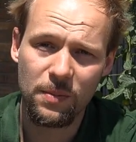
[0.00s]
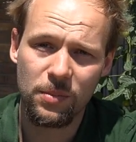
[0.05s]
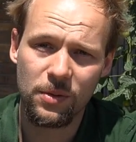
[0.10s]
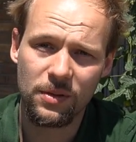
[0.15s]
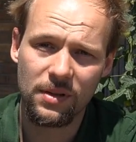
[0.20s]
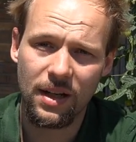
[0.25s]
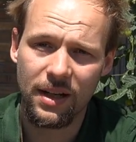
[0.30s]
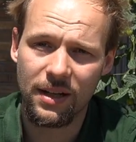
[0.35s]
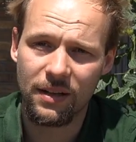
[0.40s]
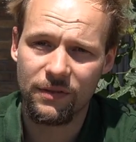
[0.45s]

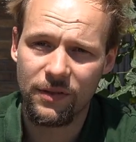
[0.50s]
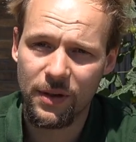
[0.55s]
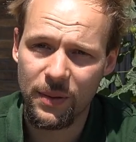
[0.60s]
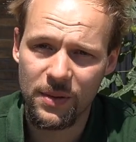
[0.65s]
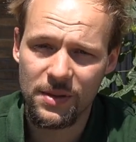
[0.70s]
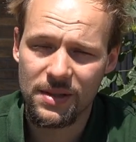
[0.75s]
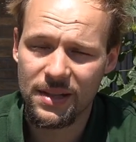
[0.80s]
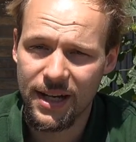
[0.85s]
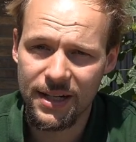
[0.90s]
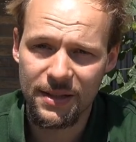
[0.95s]
put like a
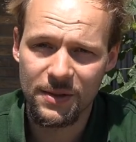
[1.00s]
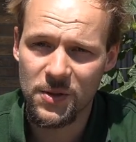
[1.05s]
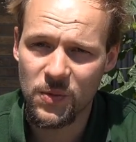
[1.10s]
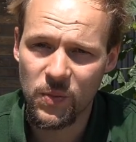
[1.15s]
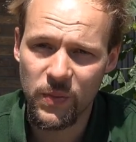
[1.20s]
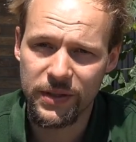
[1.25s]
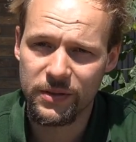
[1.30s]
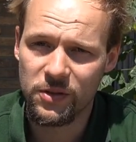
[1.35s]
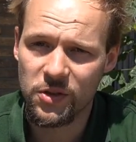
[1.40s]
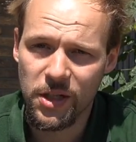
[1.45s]
very tiny
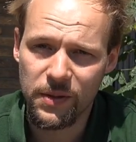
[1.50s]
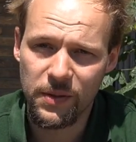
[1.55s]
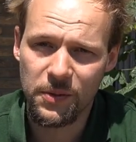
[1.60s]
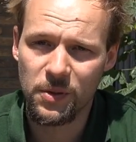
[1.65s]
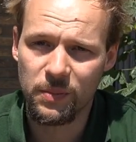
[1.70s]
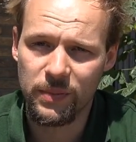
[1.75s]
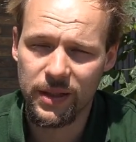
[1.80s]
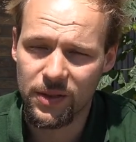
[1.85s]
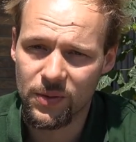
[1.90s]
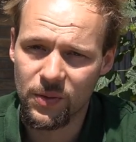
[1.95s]
sweet cherry
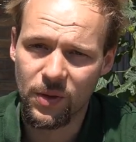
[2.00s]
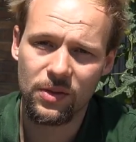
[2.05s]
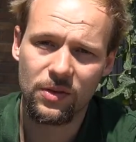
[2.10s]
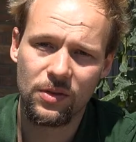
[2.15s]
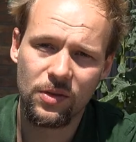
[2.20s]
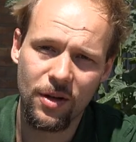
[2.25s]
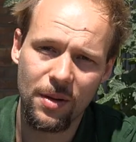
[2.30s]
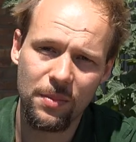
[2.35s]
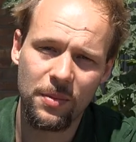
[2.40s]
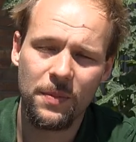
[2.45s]
tomato on
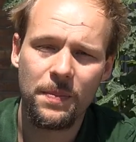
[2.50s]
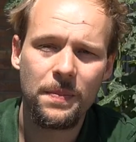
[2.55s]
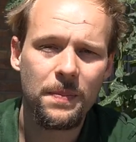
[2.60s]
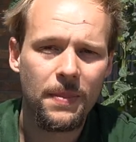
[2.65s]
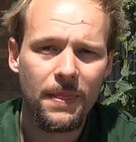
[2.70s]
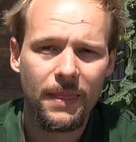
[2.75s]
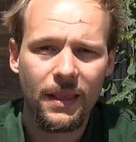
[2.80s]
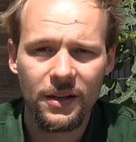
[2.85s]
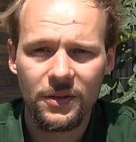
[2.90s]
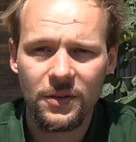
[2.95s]
top
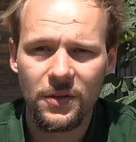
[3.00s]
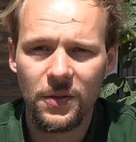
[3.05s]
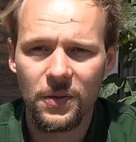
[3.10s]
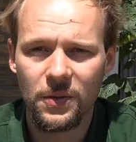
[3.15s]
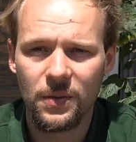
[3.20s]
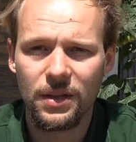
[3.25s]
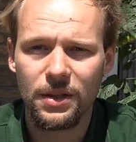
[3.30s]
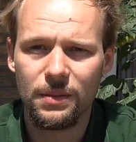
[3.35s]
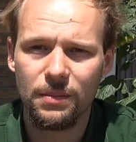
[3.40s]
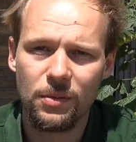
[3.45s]
to
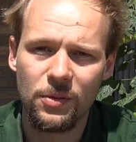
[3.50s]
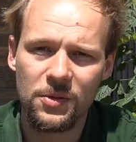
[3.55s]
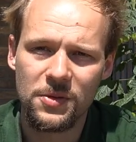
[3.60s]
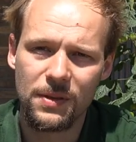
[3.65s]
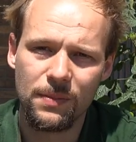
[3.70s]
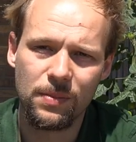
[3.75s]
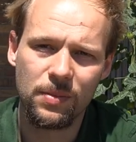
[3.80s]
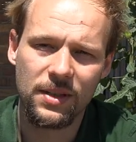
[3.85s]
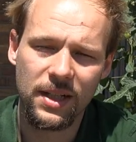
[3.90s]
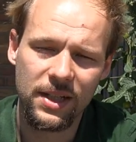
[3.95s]
really boost
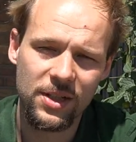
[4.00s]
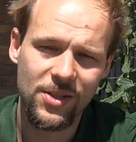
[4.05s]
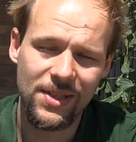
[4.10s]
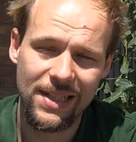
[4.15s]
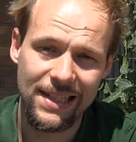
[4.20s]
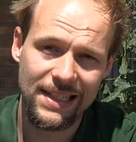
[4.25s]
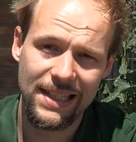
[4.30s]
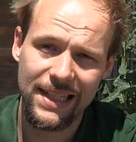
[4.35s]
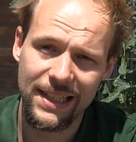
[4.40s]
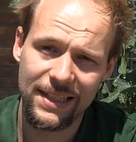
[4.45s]
the production
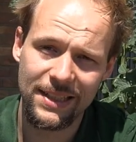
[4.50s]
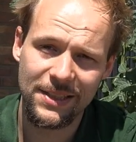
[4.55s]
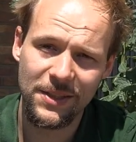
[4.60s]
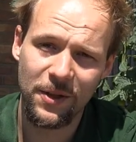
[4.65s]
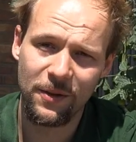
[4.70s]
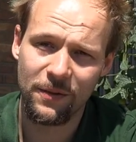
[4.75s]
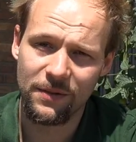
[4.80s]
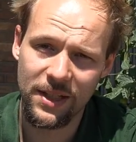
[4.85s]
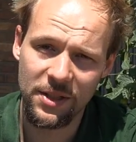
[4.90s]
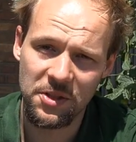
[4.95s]
in yield
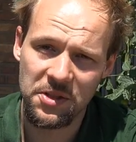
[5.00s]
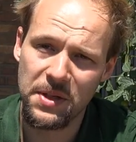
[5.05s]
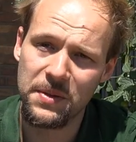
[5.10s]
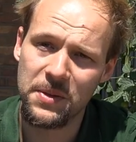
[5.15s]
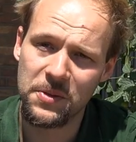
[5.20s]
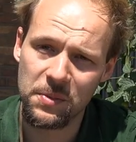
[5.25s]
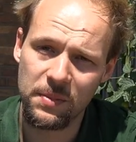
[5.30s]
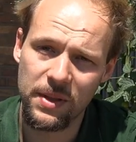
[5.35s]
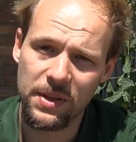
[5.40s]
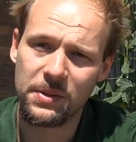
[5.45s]
of that
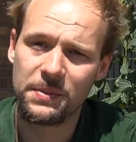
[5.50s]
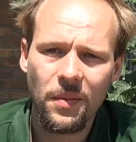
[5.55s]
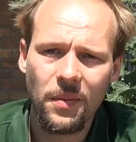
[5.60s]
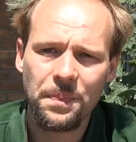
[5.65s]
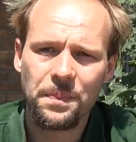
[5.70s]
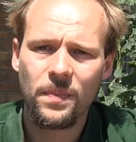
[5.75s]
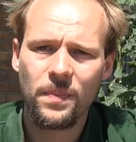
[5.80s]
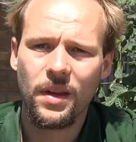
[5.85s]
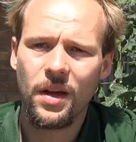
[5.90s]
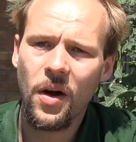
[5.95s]
cherry tomato.
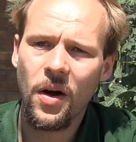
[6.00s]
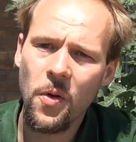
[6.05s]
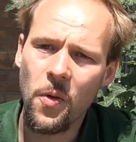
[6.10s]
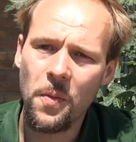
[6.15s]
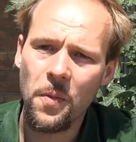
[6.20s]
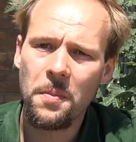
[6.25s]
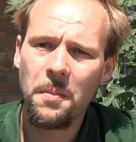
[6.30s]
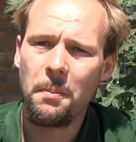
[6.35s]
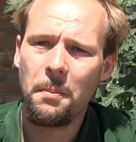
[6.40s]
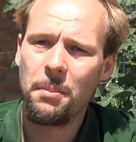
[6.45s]
Oh,
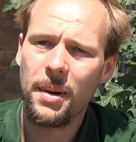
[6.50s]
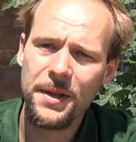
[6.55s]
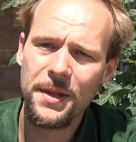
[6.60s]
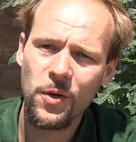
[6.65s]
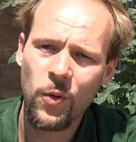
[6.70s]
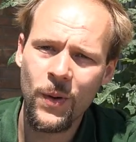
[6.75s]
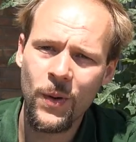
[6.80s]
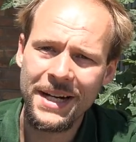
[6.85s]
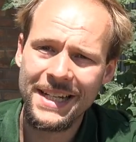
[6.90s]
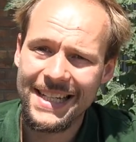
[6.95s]
by
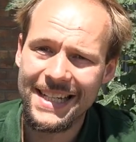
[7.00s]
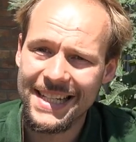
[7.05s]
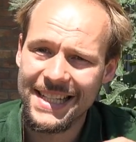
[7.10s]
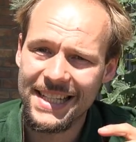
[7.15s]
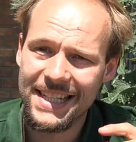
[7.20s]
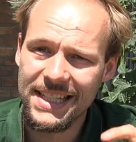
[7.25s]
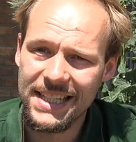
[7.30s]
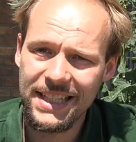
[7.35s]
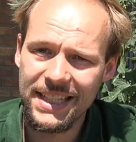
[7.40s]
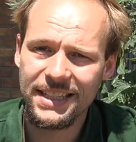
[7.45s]
the way,
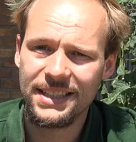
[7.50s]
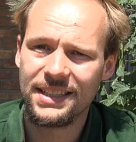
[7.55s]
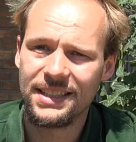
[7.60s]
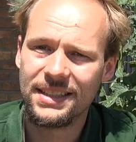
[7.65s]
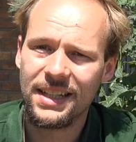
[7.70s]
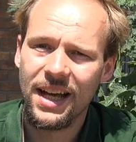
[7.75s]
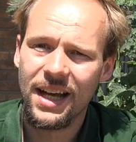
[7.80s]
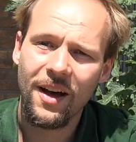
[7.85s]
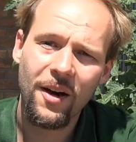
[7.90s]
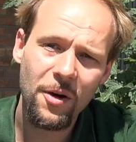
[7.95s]
yield.
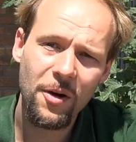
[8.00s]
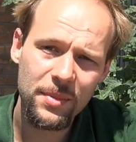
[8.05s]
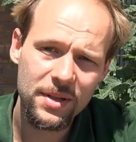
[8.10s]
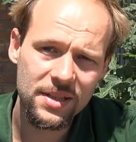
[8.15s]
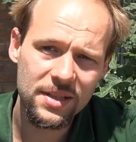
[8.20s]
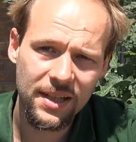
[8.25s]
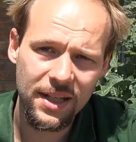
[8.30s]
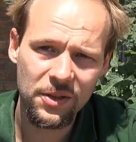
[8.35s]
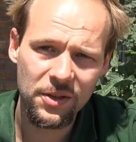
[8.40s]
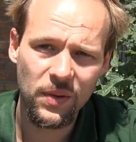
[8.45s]
How
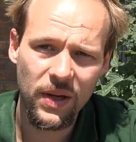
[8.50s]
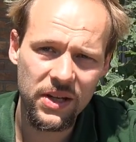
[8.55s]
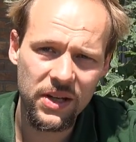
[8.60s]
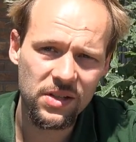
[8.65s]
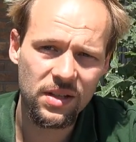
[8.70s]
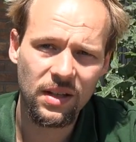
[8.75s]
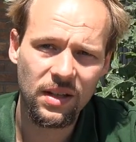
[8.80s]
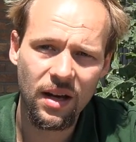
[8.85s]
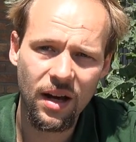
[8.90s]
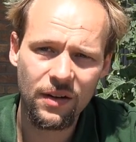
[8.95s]
much can you
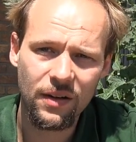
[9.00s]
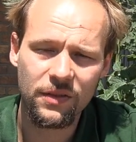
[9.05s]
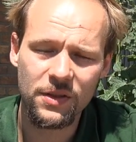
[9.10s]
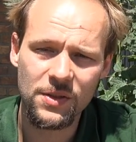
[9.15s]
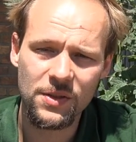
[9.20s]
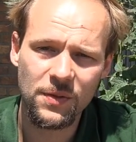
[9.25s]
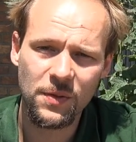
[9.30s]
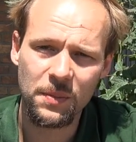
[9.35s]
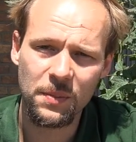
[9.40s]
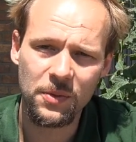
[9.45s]
actually
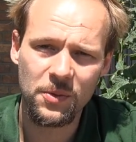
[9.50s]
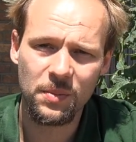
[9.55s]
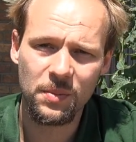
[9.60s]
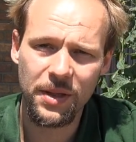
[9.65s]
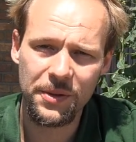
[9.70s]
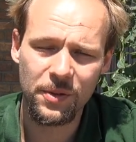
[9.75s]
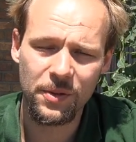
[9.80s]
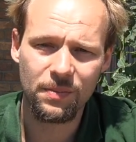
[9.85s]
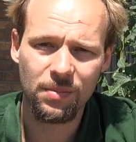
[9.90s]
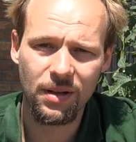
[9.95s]
harvest from a
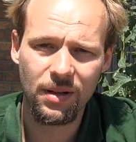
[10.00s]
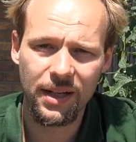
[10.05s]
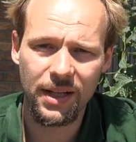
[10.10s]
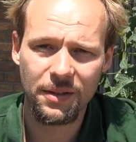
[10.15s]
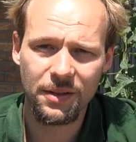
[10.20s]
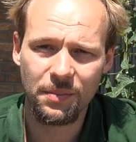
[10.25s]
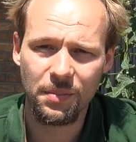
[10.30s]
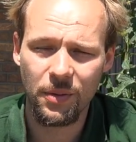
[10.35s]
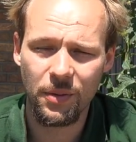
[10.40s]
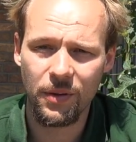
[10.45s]
tomato
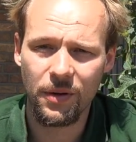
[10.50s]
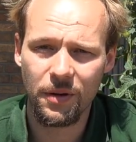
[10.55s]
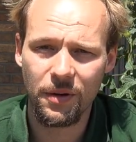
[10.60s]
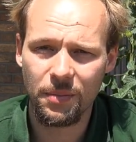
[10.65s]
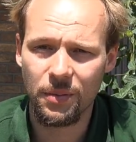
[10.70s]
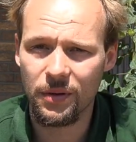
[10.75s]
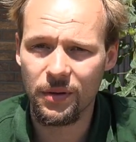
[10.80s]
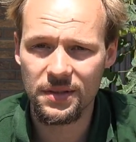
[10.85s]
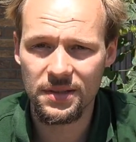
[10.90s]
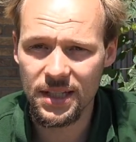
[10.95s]
plant
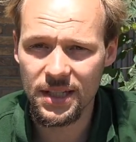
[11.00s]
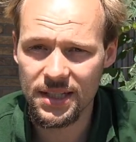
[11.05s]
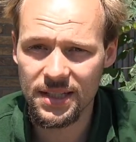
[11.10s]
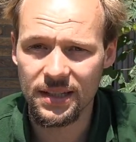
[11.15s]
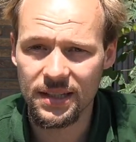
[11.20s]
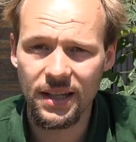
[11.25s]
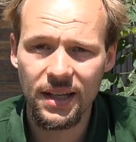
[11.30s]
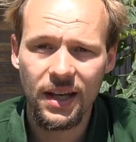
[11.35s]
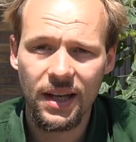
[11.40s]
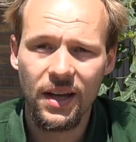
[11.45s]
per
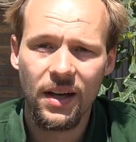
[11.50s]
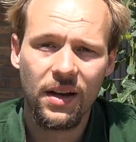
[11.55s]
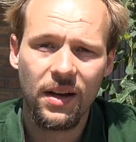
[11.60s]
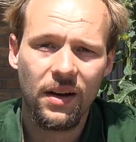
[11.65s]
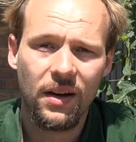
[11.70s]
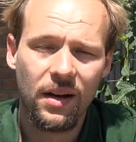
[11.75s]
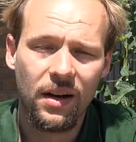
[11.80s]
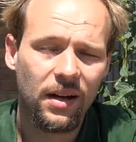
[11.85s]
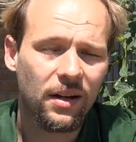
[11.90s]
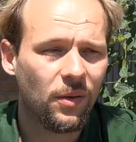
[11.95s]
season?
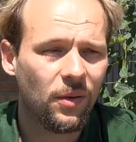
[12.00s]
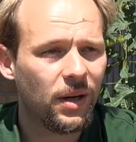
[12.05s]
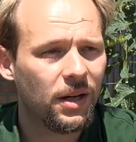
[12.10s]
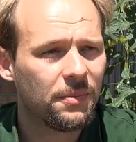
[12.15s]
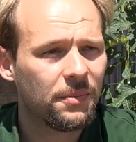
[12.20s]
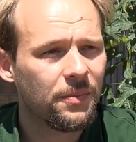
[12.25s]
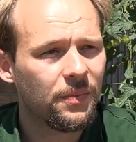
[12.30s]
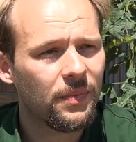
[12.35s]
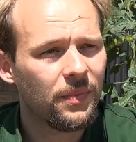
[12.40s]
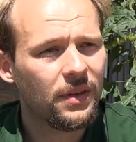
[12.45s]

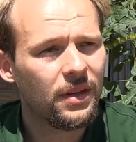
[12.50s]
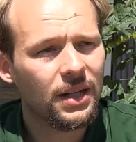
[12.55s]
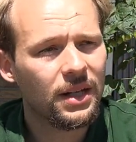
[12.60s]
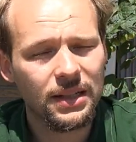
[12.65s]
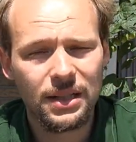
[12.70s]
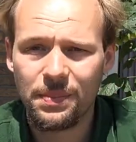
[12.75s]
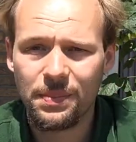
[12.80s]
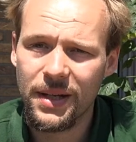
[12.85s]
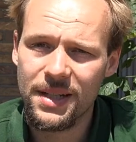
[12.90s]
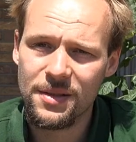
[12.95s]
Well,
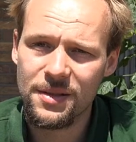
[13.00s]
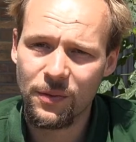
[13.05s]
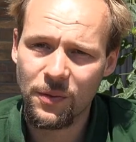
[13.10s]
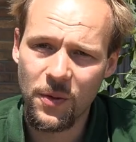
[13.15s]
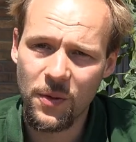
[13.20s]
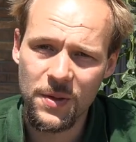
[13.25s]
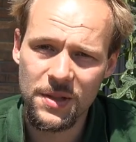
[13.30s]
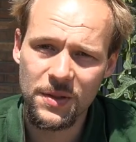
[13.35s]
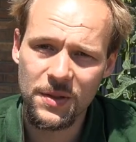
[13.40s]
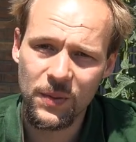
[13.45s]
it depends, of
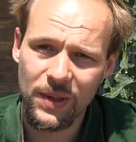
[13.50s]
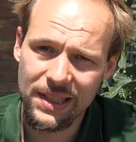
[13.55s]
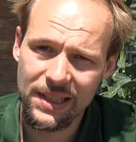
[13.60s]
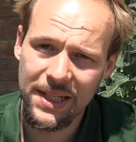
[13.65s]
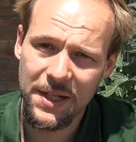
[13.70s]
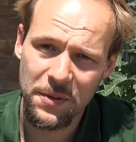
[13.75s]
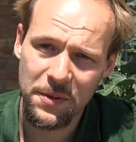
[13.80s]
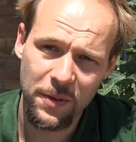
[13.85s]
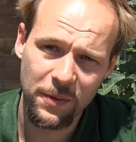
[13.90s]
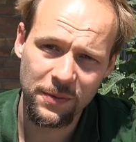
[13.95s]
course, what
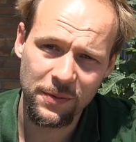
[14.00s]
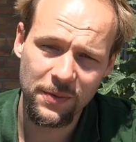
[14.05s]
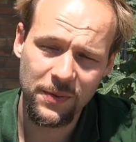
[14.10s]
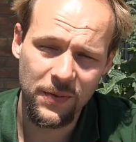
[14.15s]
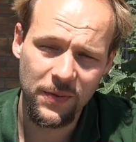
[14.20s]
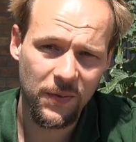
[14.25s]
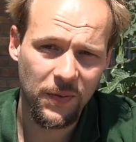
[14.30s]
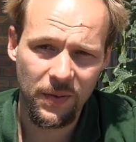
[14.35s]
kind of